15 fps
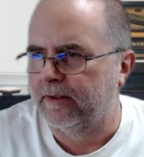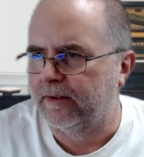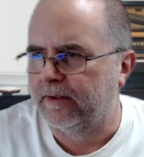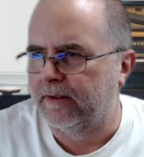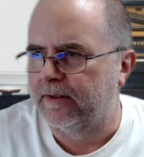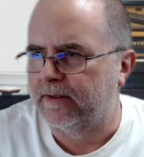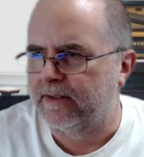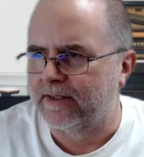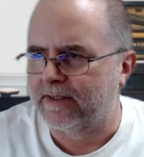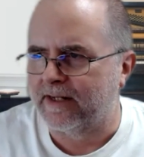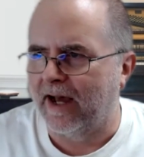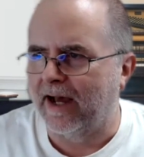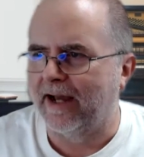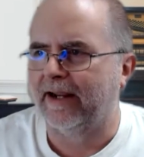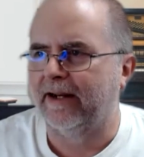the
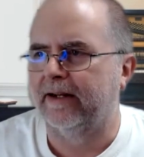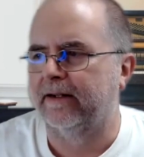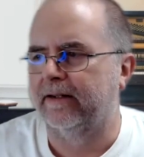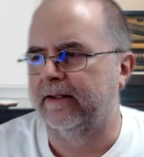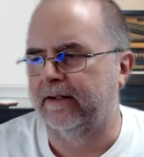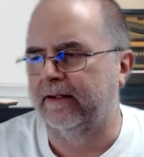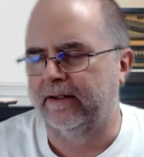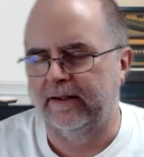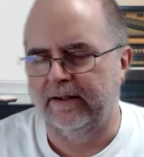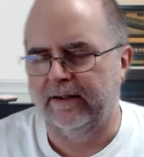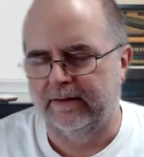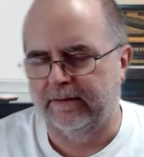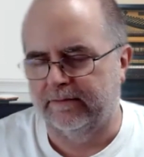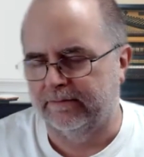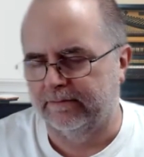design, the
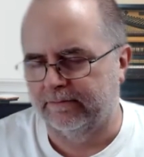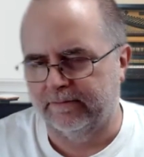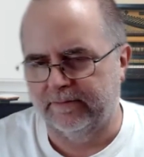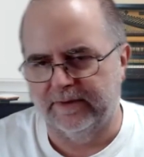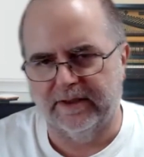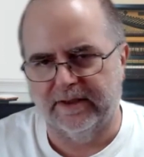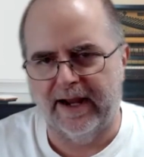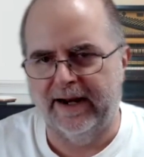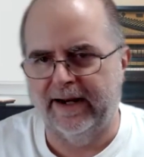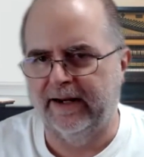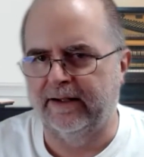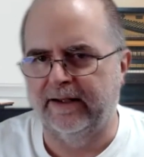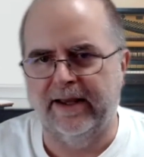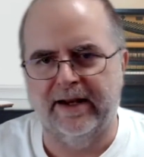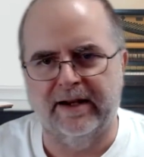
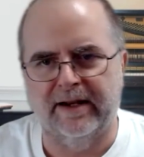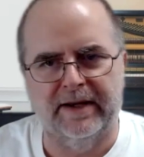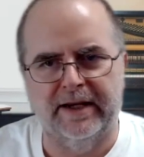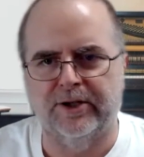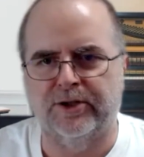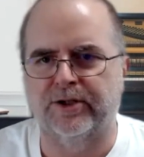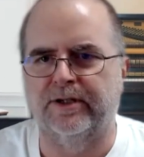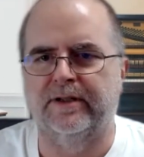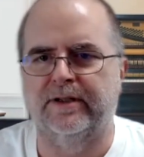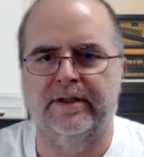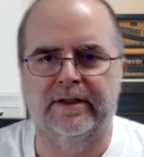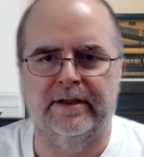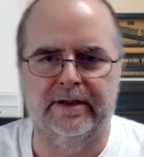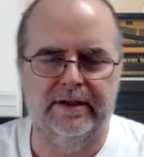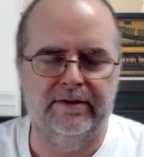lighting, the
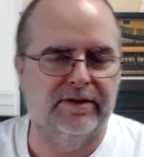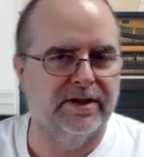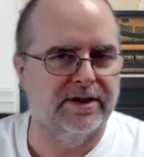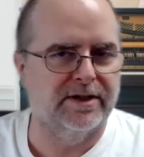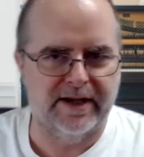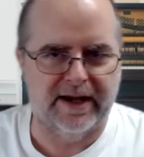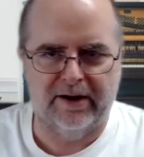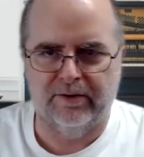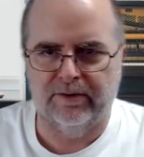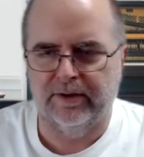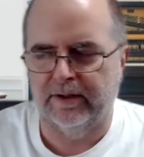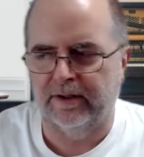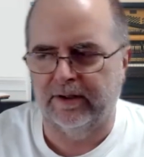animation, even the sound,